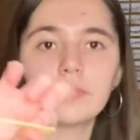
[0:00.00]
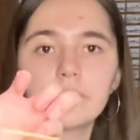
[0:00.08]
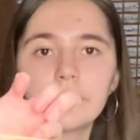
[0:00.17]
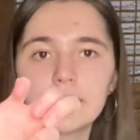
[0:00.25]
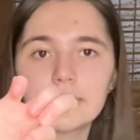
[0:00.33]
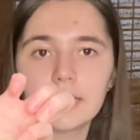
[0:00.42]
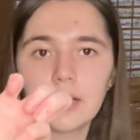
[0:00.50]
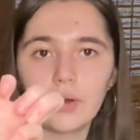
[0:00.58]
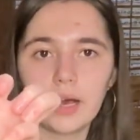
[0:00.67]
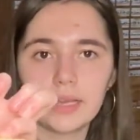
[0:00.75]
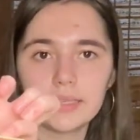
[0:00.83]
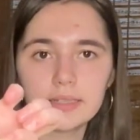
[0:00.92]
That's how
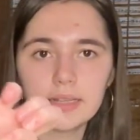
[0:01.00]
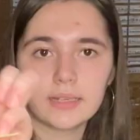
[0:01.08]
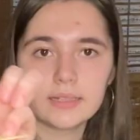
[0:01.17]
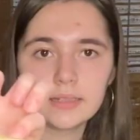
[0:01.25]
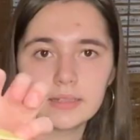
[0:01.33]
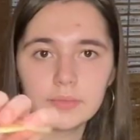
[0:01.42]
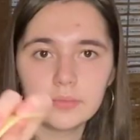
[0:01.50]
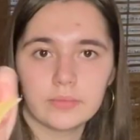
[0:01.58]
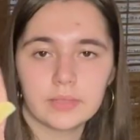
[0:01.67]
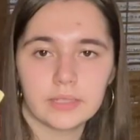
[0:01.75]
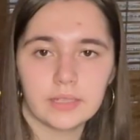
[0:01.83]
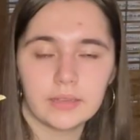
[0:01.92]
I slice them.
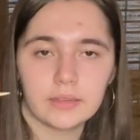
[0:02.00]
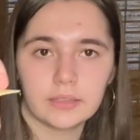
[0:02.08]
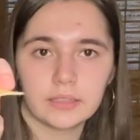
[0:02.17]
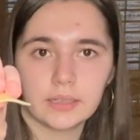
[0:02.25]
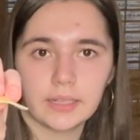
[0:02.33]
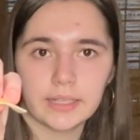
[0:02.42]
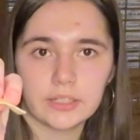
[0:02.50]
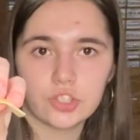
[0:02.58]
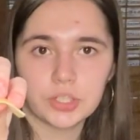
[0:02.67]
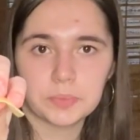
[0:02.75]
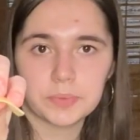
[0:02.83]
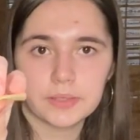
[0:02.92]
See, they're like
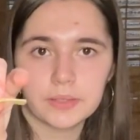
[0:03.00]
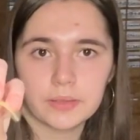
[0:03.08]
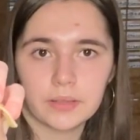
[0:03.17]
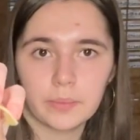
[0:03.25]
chips,